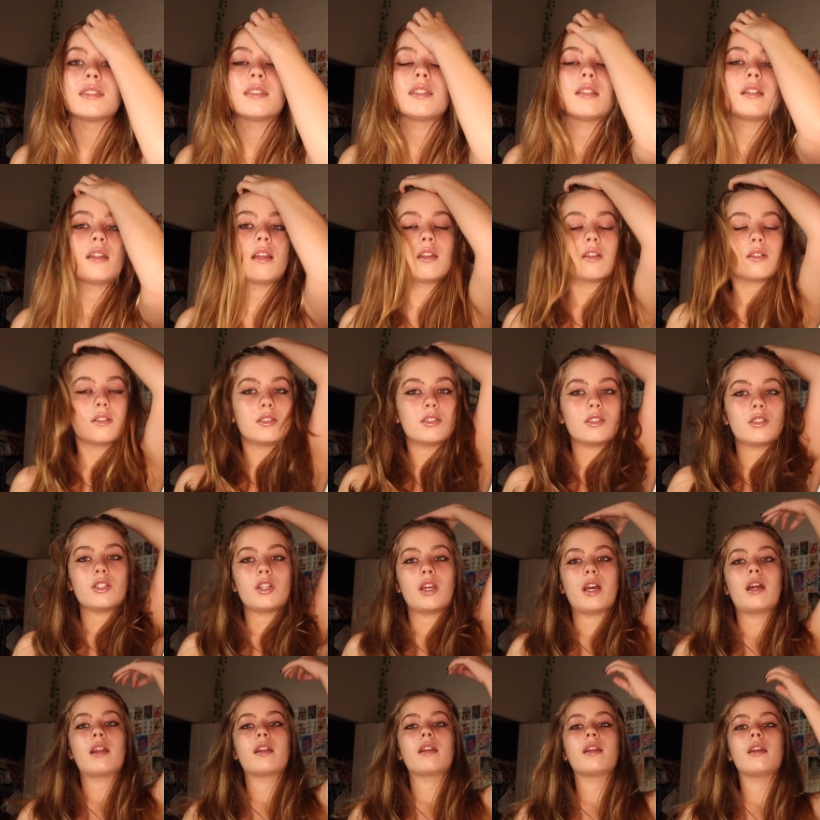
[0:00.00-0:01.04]
is another
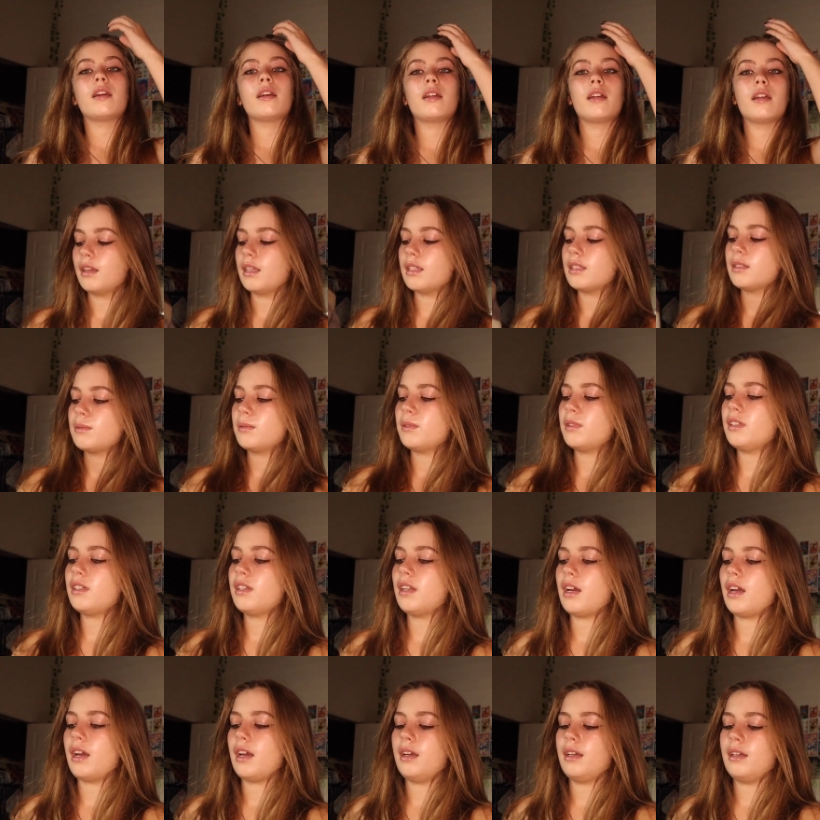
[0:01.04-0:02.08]
jacket. This
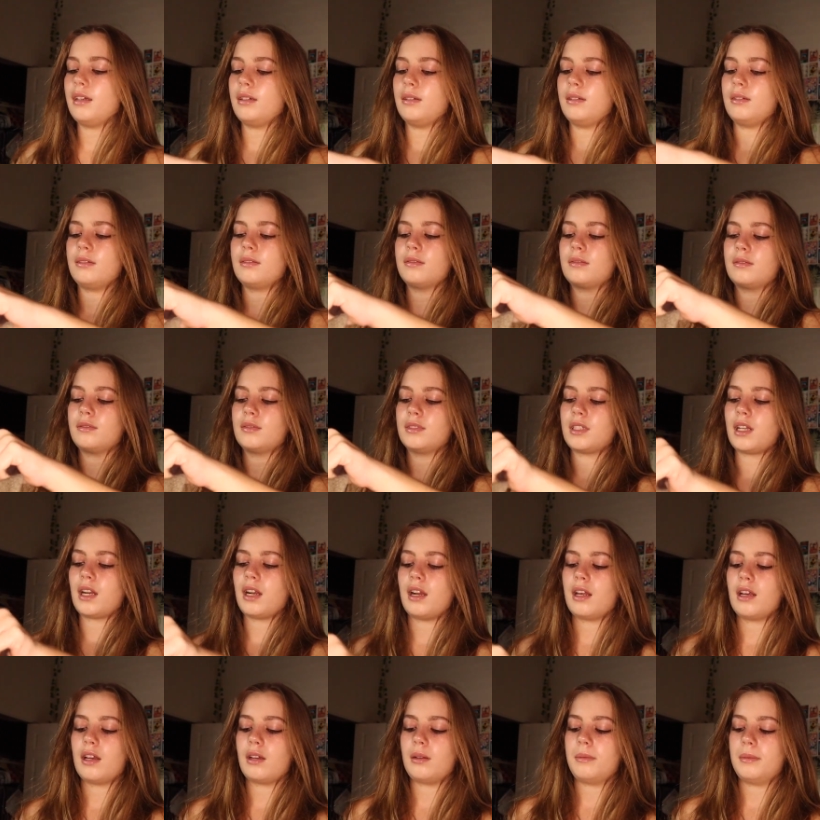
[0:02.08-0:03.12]
one I was
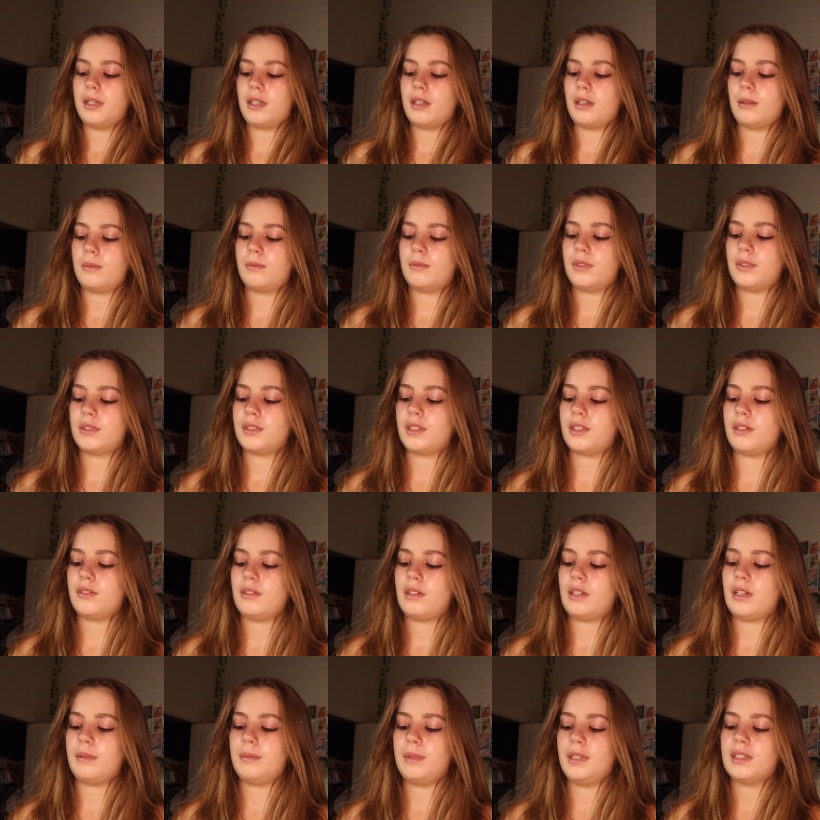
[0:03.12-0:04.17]
kind of out of my comfort
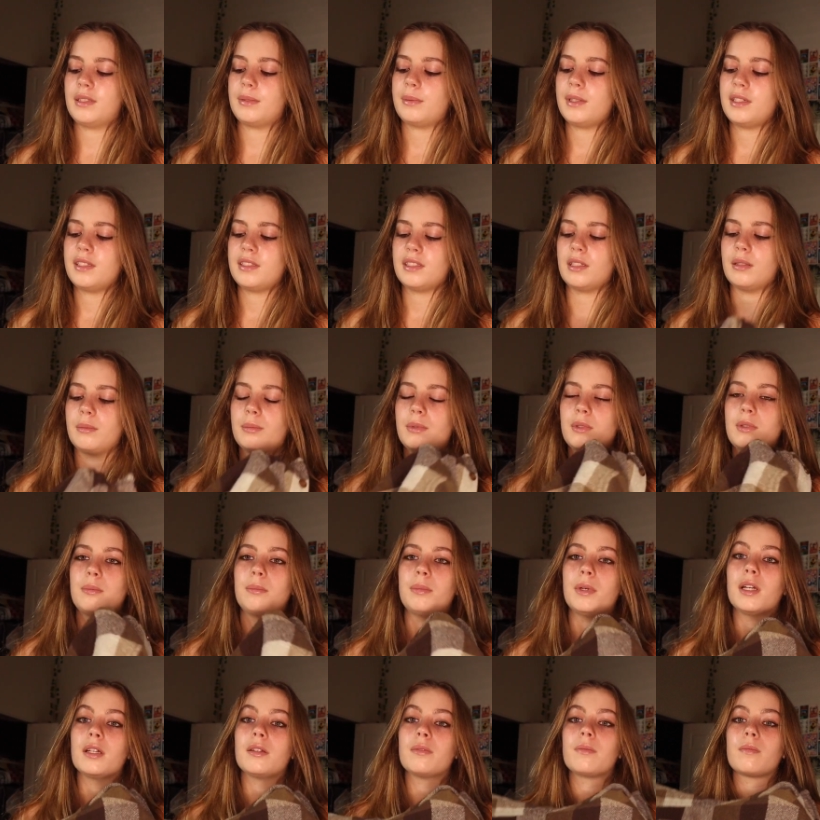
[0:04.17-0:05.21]
zone. I mean, it's pretty simple,
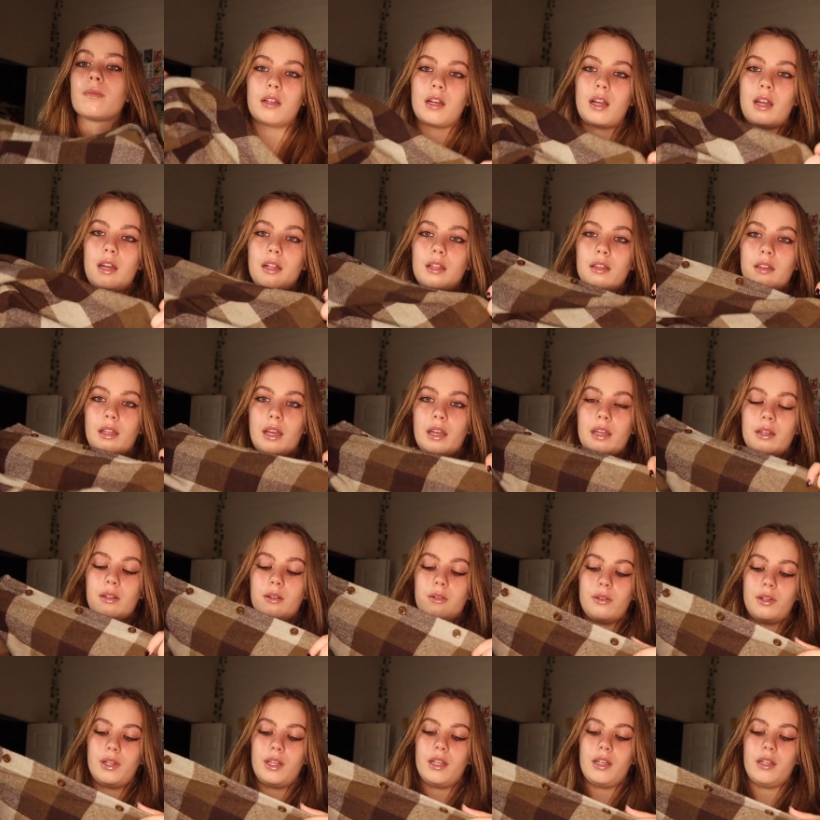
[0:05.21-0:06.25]
but kind of light
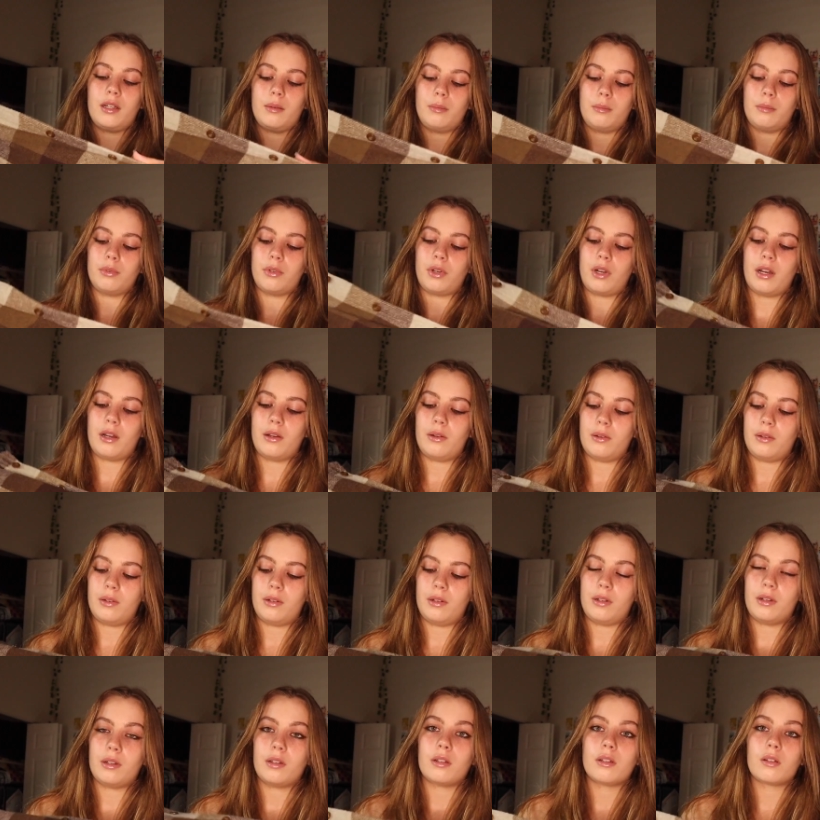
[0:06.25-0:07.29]
green and
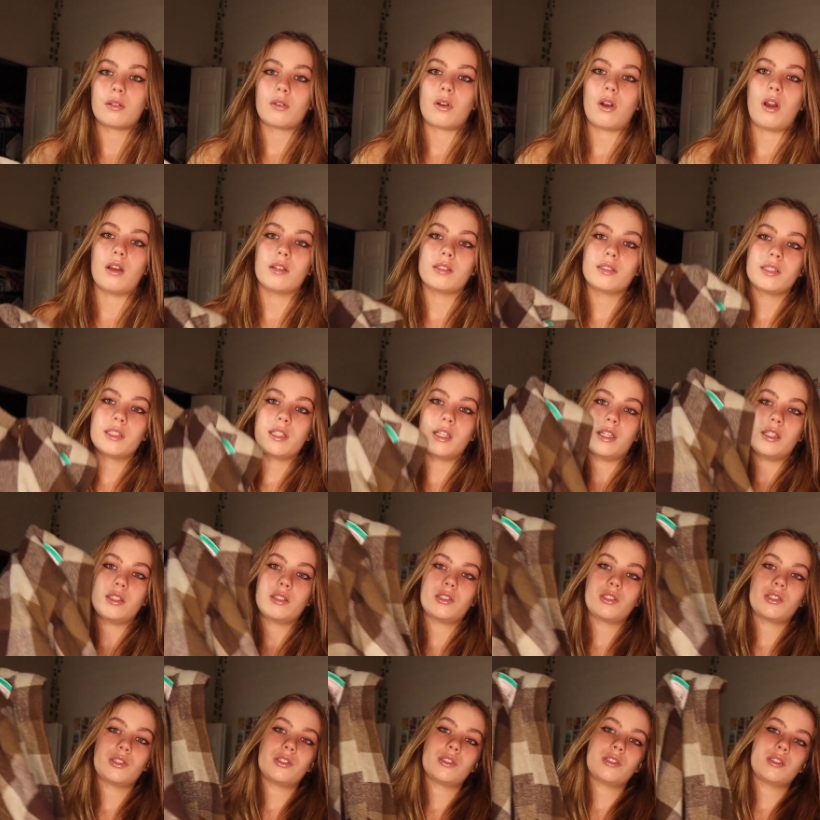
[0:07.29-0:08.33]
brown cross
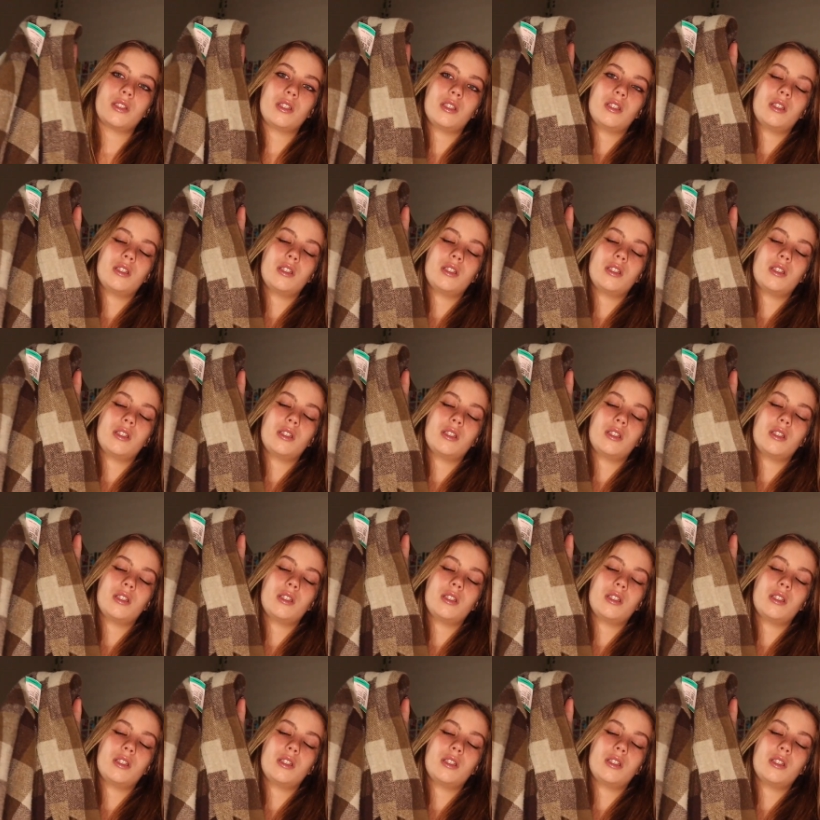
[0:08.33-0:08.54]
stitch